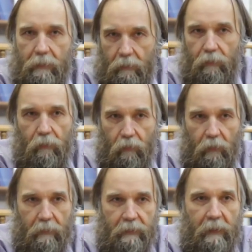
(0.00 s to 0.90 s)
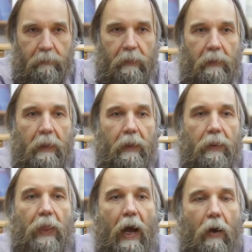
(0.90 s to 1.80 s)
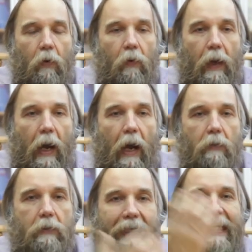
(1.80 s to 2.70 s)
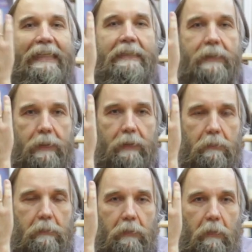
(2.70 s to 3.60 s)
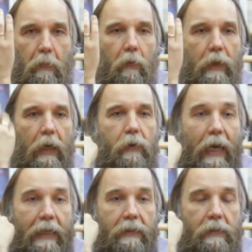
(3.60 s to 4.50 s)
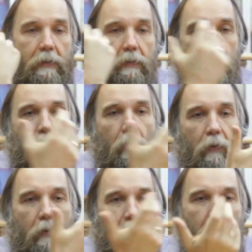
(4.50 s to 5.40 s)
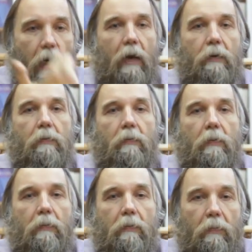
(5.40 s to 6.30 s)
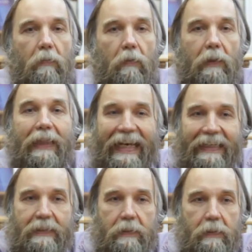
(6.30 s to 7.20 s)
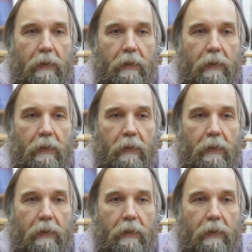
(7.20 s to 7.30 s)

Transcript: For example, now our hands or our eyes or our legs